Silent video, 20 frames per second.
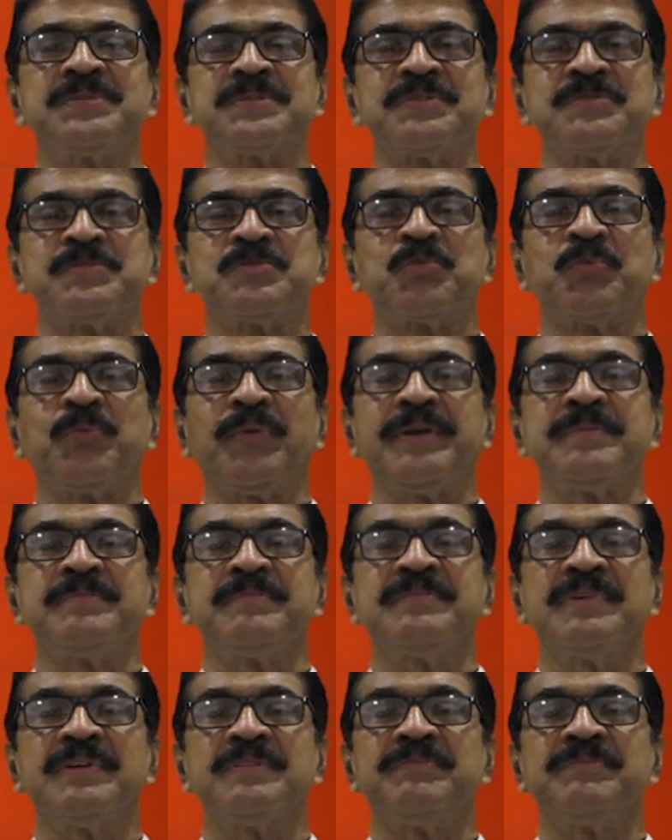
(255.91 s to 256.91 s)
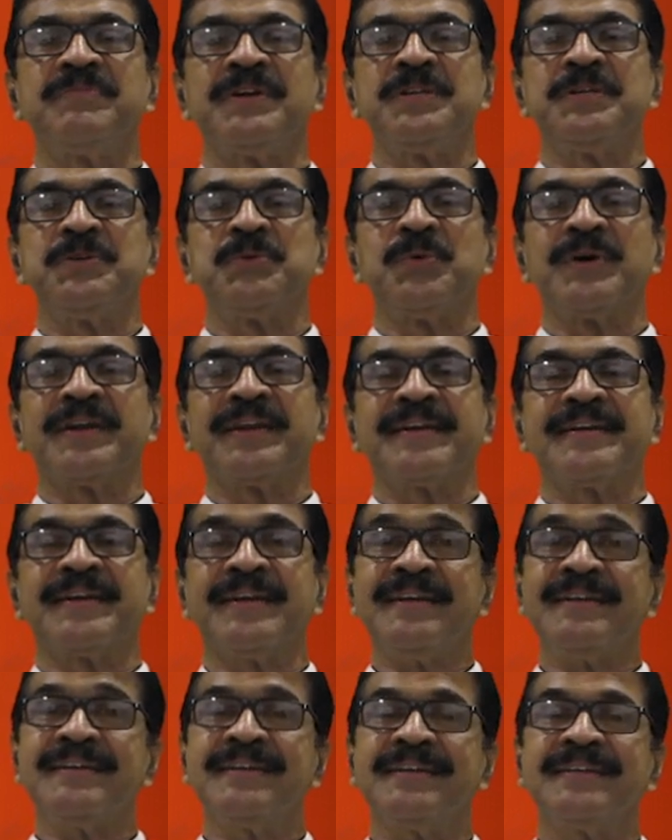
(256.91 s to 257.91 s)
used to swim when you were
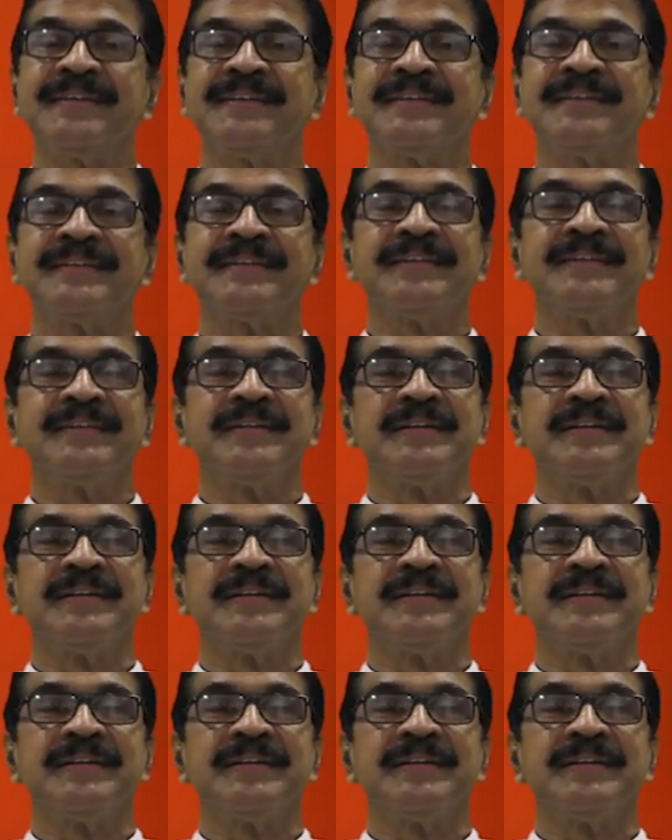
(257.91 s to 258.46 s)
a kid?